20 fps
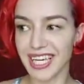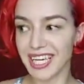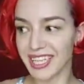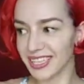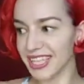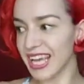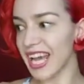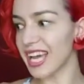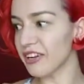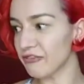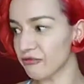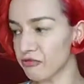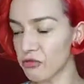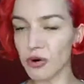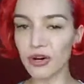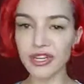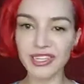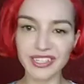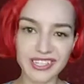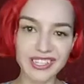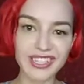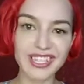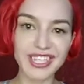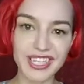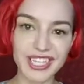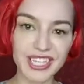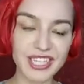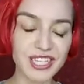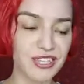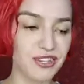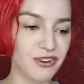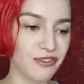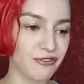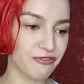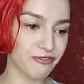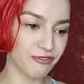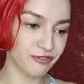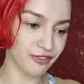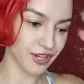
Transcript: in like 14 years of